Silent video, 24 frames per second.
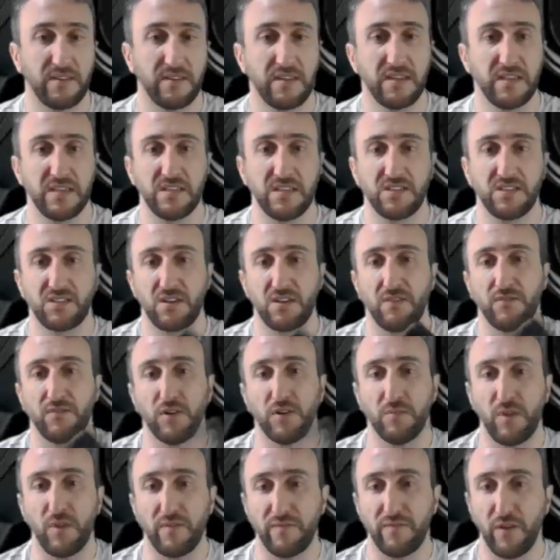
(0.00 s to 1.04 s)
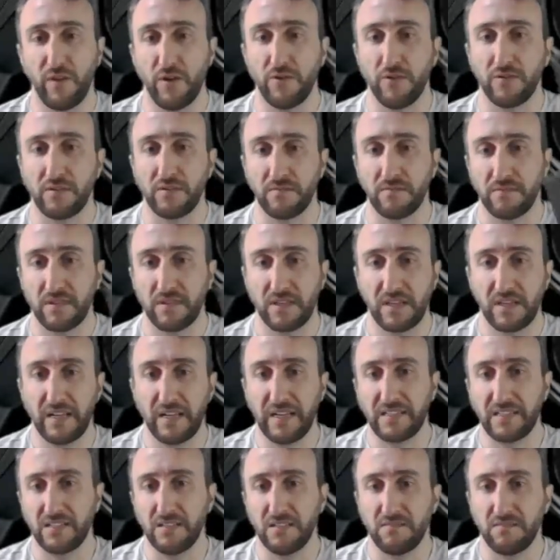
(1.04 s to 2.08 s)
is I've got my phone
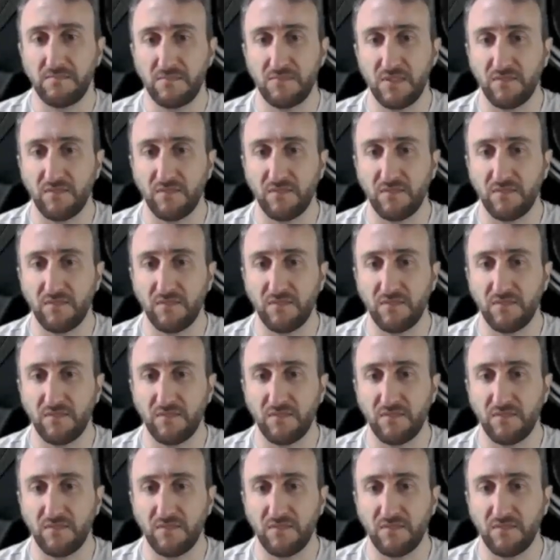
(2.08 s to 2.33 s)
connected.